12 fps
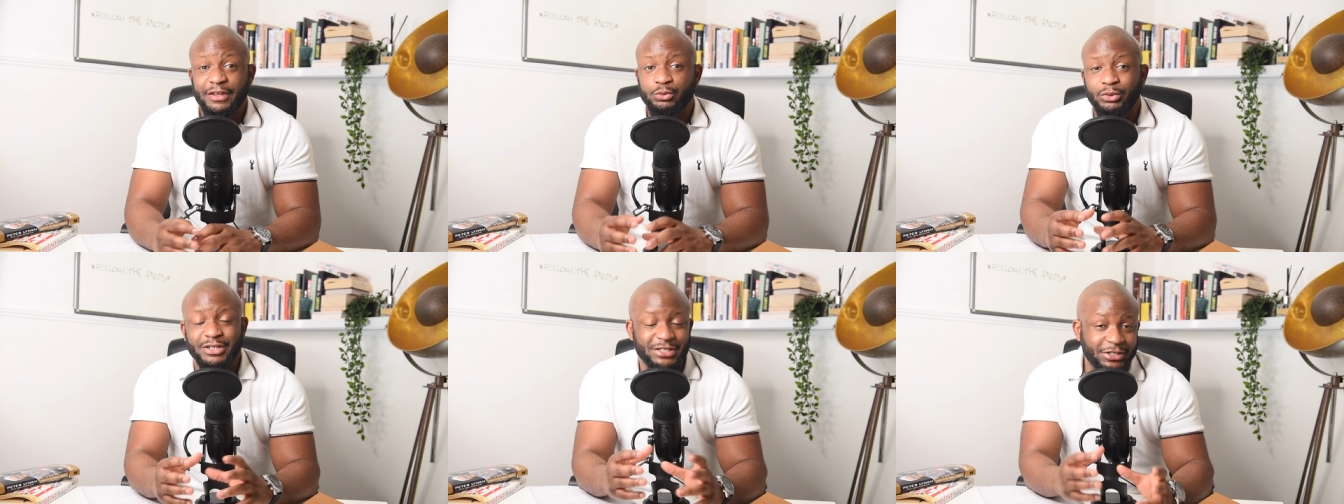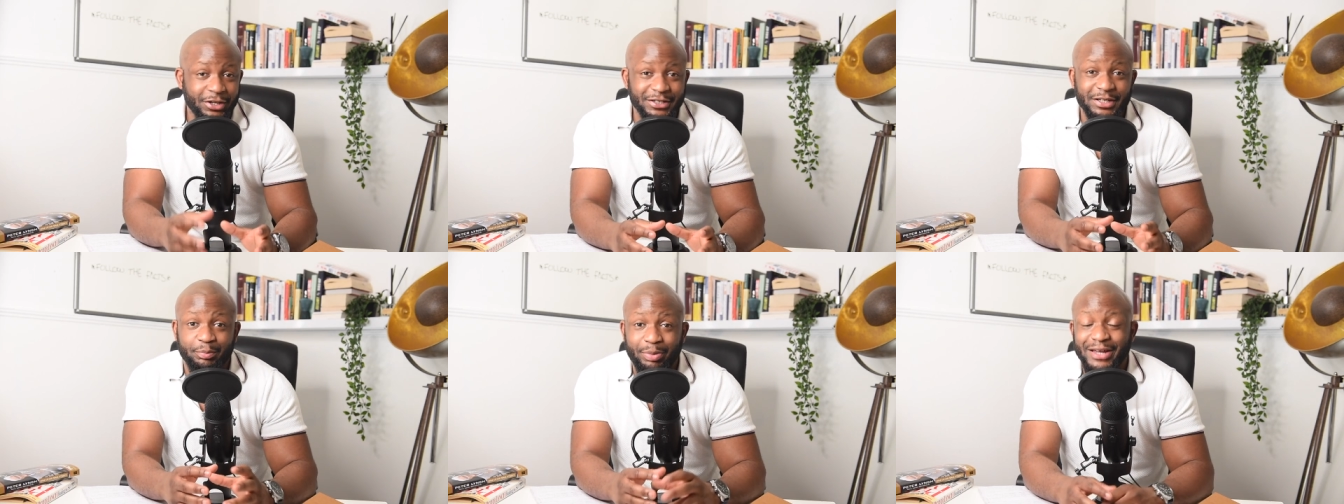This was a
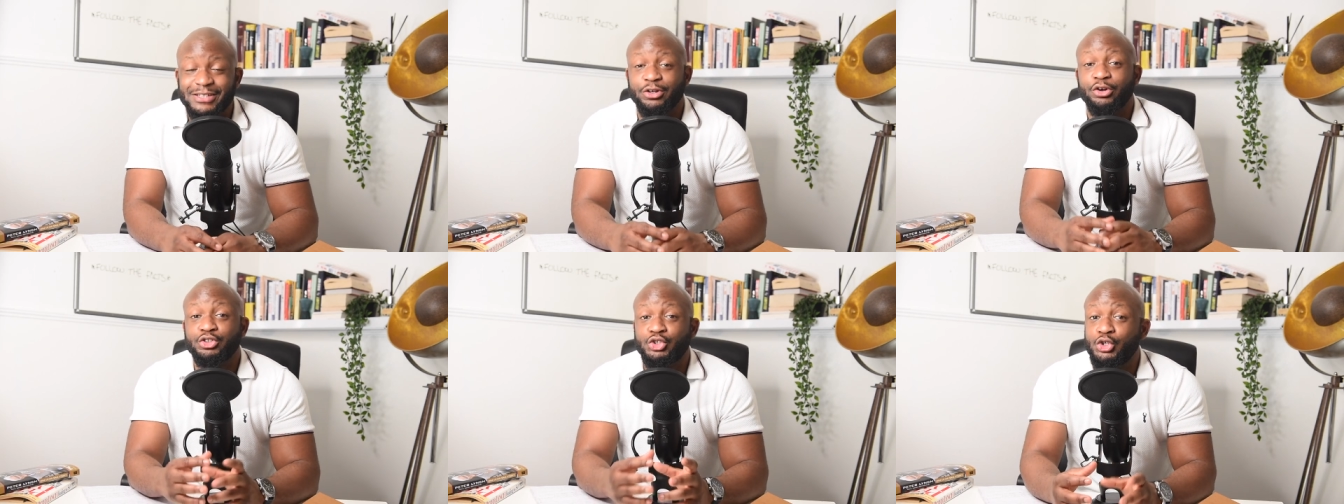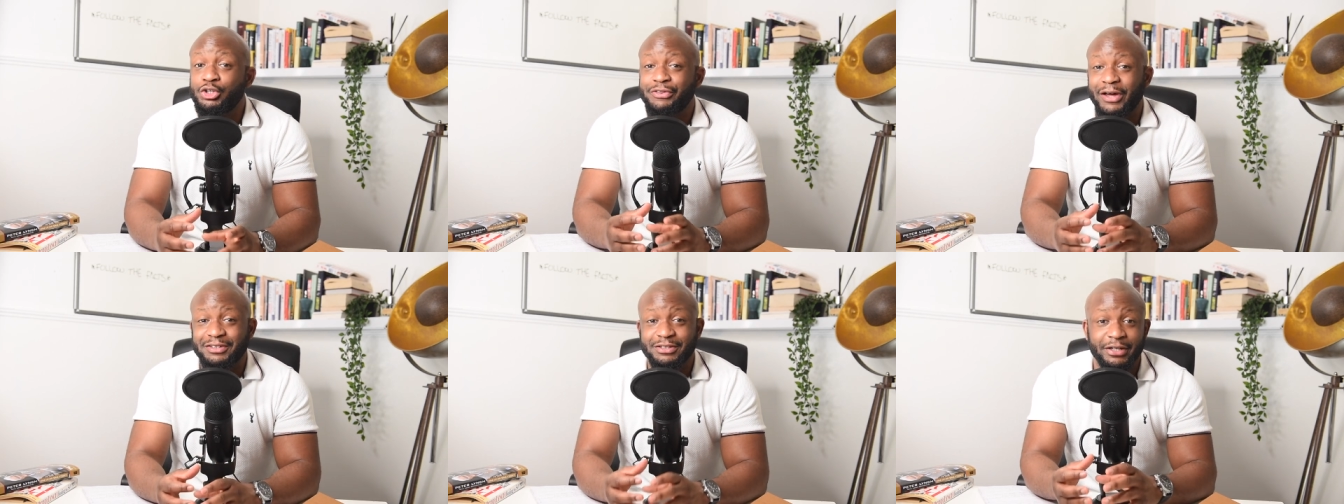study based on
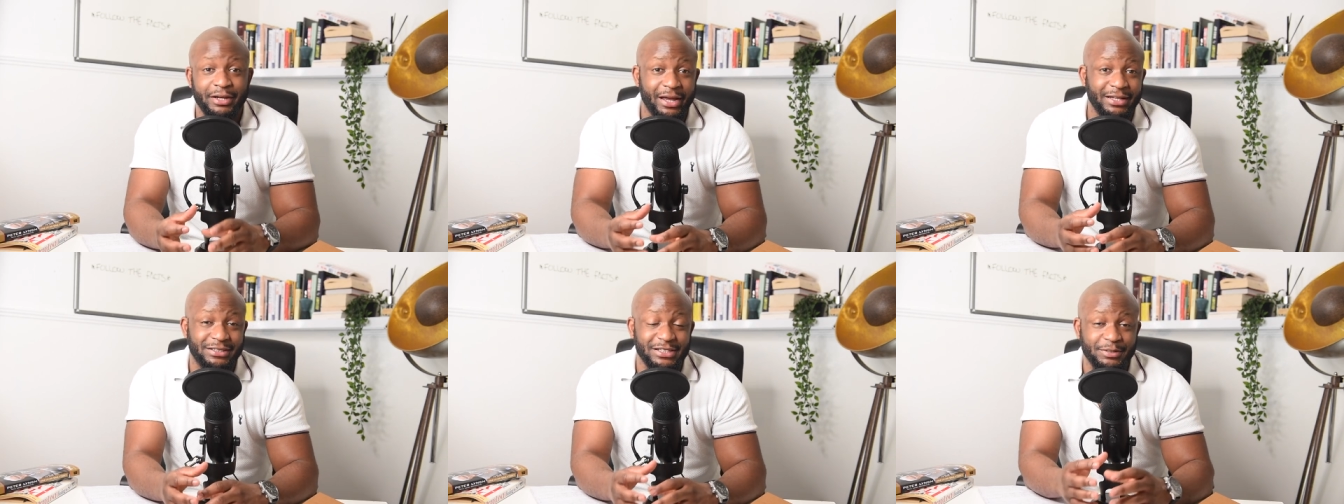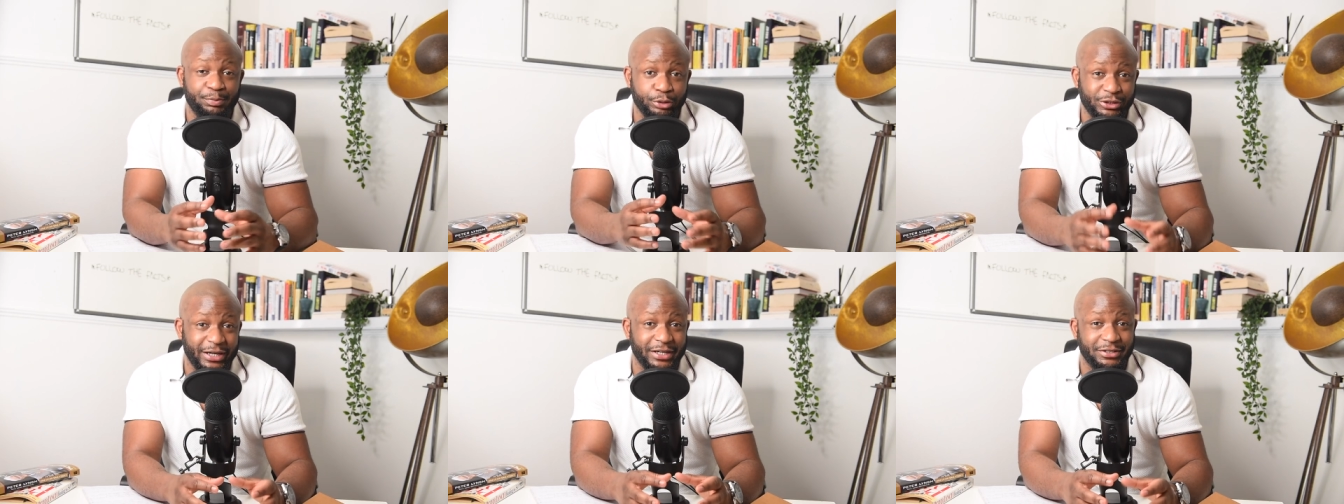2019's
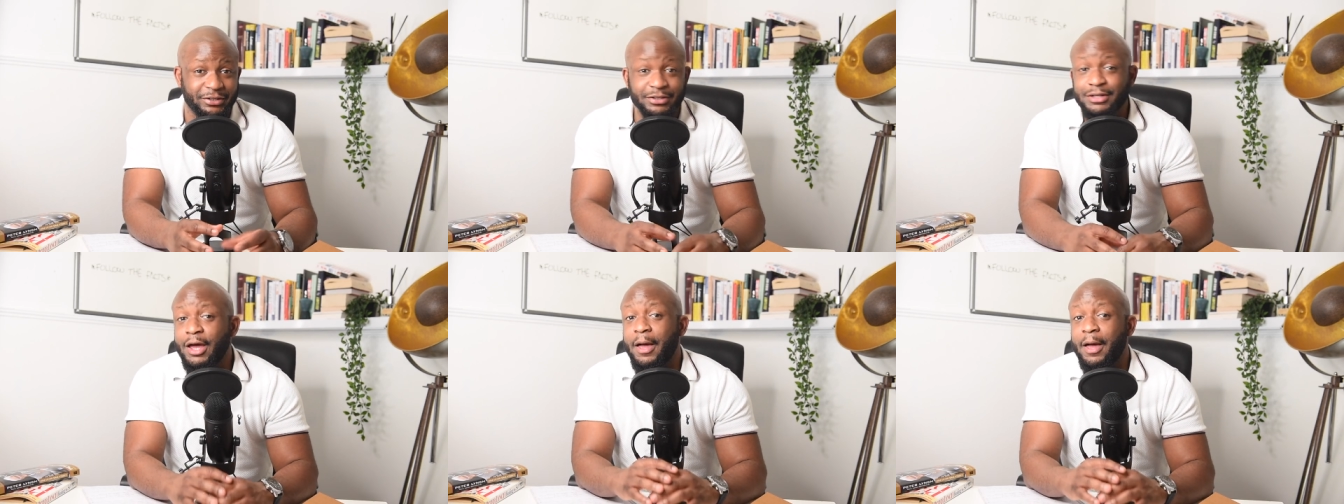projections